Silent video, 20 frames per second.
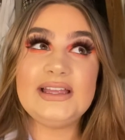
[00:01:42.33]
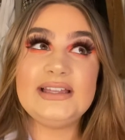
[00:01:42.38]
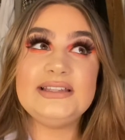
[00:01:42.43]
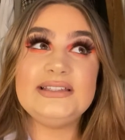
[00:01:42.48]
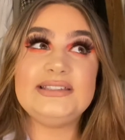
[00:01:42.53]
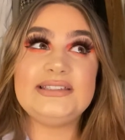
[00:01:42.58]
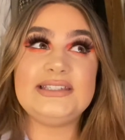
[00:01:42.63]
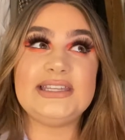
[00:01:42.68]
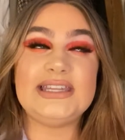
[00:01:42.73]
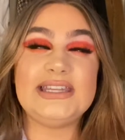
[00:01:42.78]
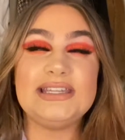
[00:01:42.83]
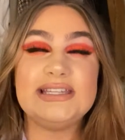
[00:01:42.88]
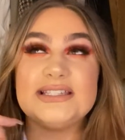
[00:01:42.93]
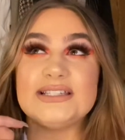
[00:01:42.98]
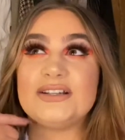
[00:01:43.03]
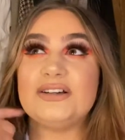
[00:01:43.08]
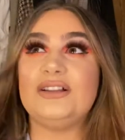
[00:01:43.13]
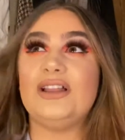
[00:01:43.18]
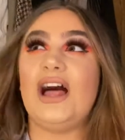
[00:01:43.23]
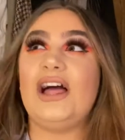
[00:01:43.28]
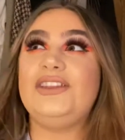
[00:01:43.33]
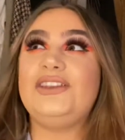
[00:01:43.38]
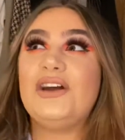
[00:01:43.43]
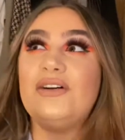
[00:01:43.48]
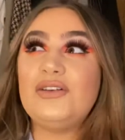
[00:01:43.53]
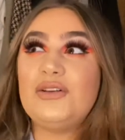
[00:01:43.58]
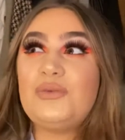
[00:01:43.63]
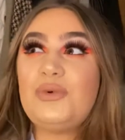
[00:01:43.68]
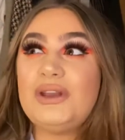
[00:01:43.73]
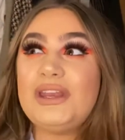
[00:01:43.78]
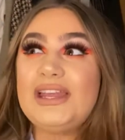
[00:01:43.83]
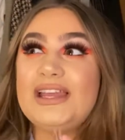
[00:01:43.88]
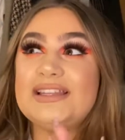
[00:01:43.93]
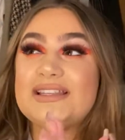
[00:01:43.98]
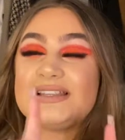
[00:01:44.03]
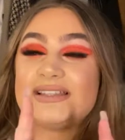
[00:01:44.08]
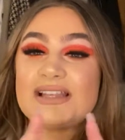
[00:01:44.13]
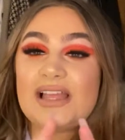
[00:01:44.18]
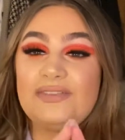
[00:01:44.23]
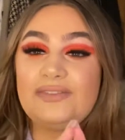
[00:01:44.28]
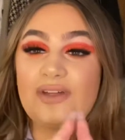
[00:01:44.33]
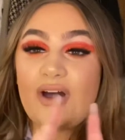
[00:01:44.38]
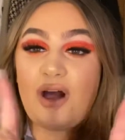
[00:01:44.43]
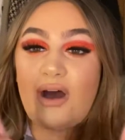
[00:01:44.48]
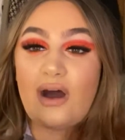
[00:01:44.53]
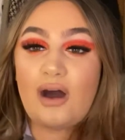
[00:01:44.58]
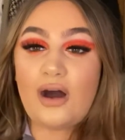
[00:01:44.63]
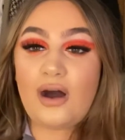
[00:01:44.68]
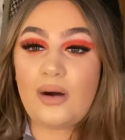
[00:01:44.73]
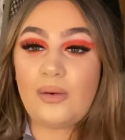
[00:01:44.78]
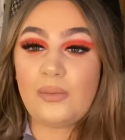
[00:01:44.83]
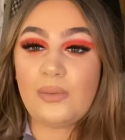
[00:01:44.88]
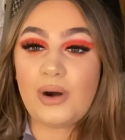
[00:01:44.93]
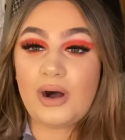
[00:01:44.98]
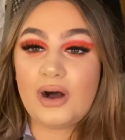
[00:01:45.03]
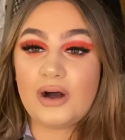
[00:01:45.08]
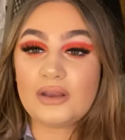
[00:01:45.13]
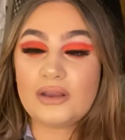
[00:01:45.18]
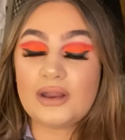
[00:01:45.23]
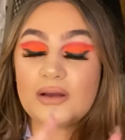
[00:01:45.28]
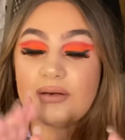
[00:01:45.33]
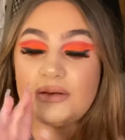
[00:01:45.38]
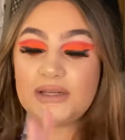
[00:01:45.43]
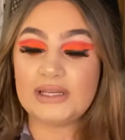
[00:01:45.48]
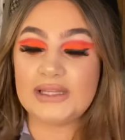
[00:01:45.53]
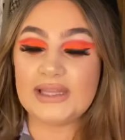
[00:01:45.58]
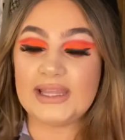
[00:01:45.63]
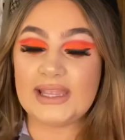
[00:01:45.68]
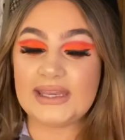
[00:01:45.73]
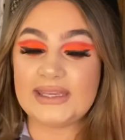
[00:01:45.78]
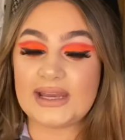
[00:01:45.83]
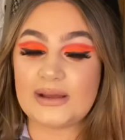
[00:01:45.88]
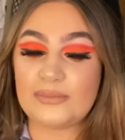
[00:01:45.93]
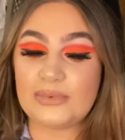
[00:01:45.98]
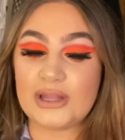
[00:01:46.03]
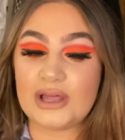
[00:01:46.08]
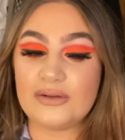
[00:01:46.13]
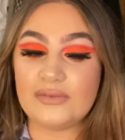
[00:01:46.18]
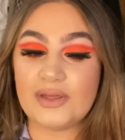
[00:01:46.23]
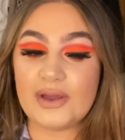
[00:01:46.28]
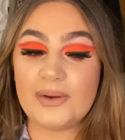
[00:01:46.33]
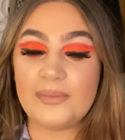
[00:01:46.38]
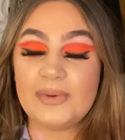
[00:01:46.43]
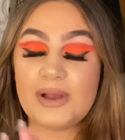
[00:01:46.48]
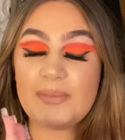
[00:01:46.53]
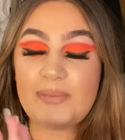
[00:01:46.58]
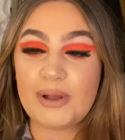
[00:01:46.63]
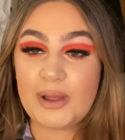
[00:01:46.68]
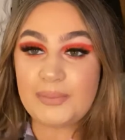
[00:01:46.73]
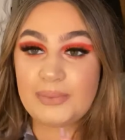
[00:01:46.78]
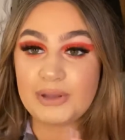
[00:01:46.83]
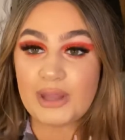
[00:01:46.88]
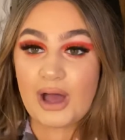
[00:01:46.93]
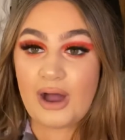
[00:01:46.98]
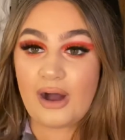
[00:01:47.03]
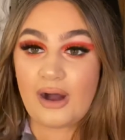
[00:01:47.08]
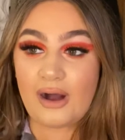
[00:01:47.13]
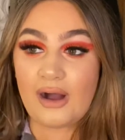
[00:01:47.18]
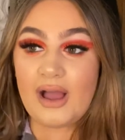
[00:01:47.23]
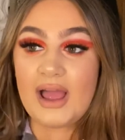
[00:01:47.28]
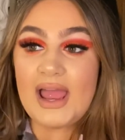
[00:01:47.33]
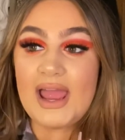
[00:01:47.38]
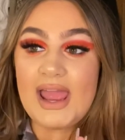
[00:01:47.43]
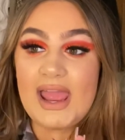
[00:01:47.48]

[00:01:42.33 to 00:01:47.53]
Diesel. I don't know what it is. It's like the heart one. I'm going to link it down below though. A purple heart.